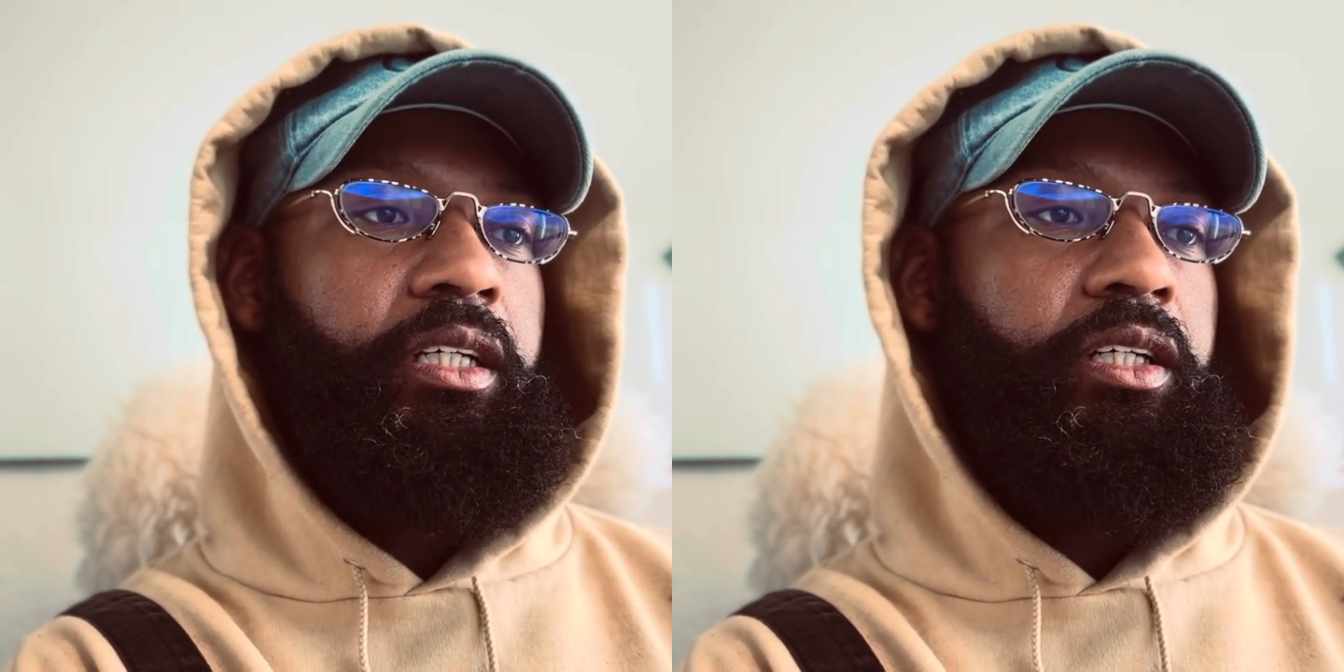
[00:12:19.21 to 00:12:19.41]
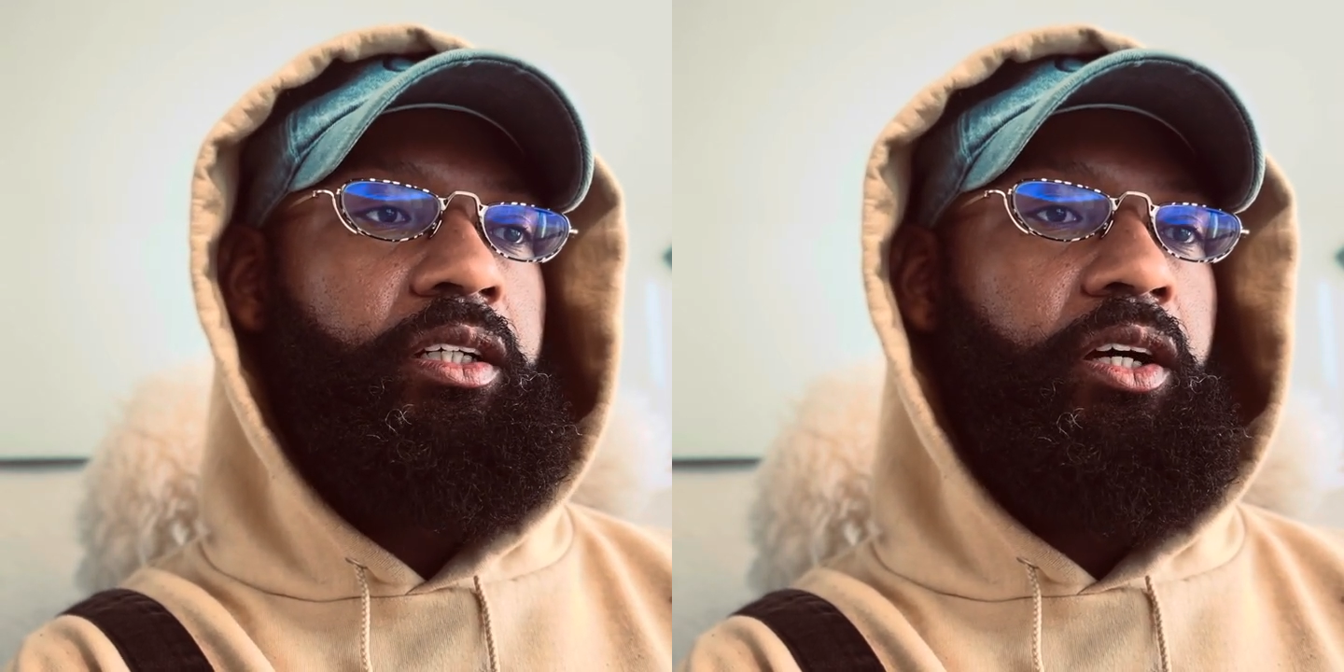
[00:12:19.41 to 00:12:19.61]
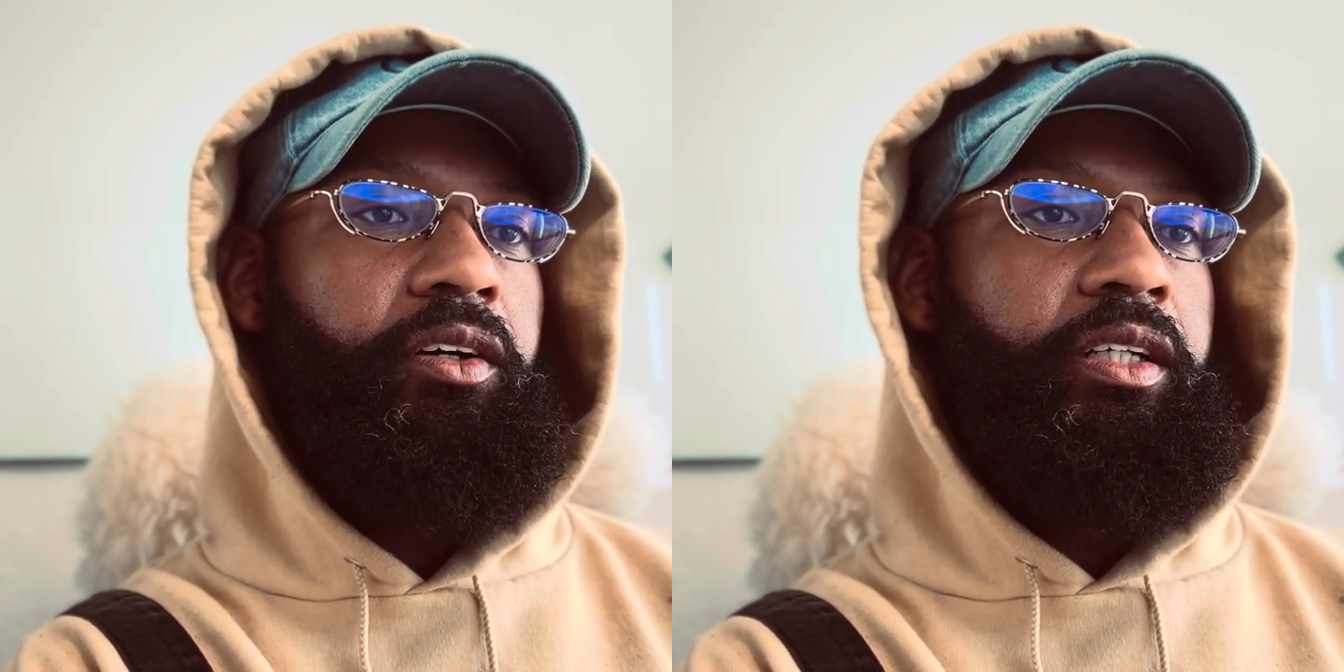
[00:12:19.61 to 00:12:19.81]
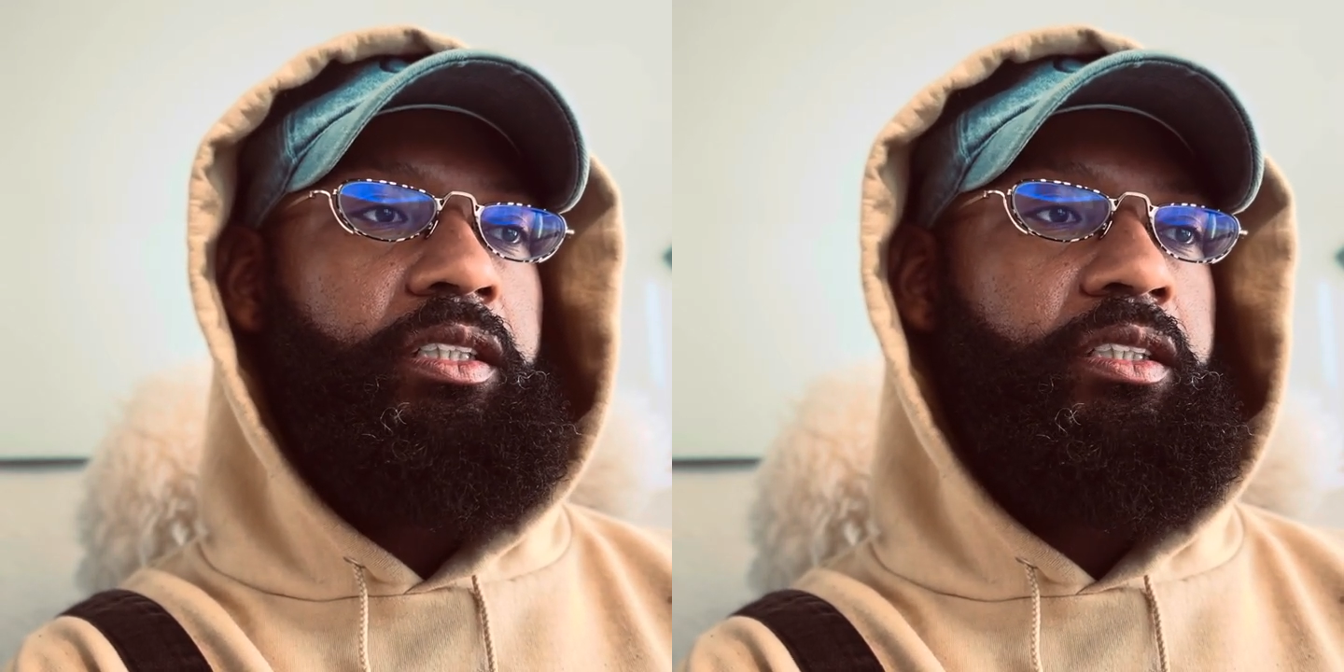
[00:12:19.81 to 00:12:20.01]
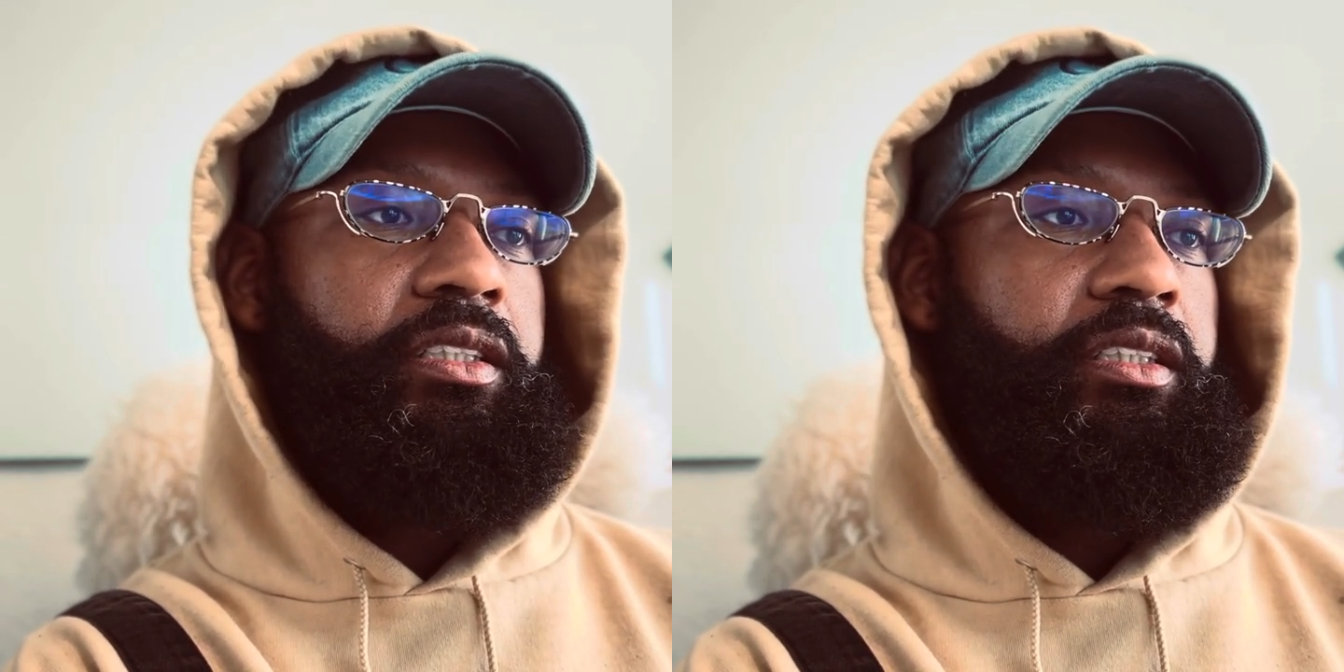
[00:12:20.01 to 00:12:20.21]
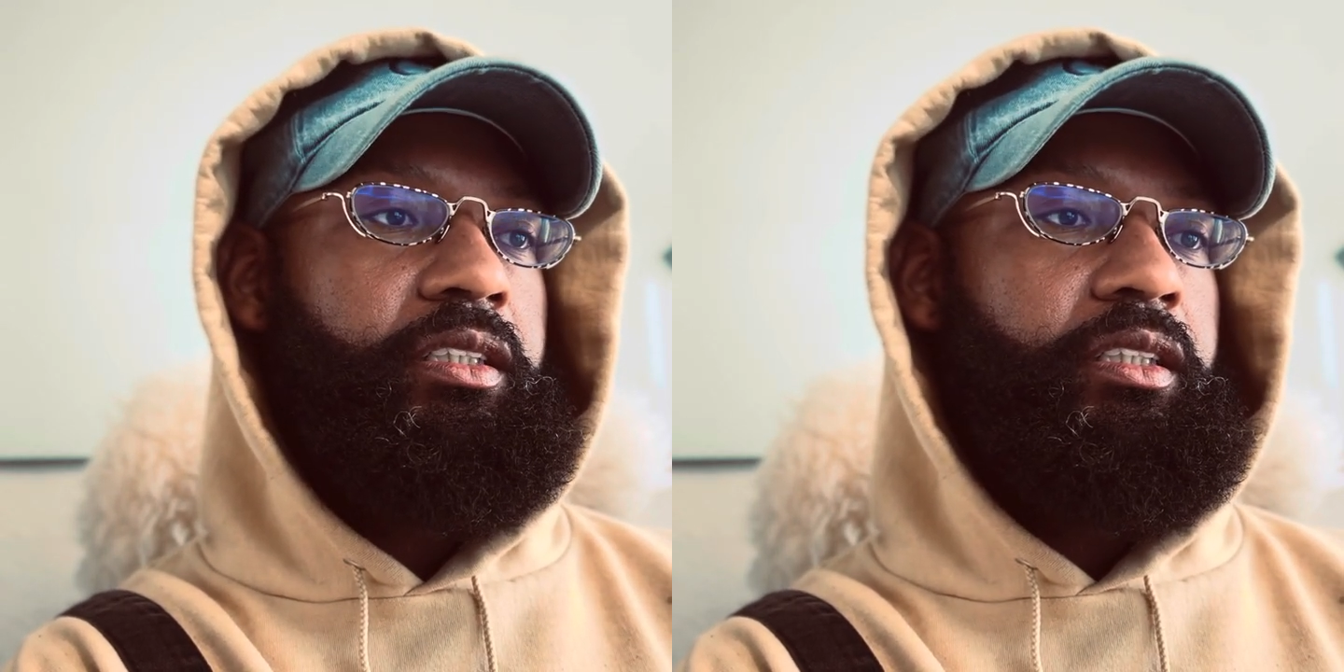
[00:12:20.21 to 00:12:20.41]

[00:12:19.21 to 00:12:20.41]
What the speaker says: it's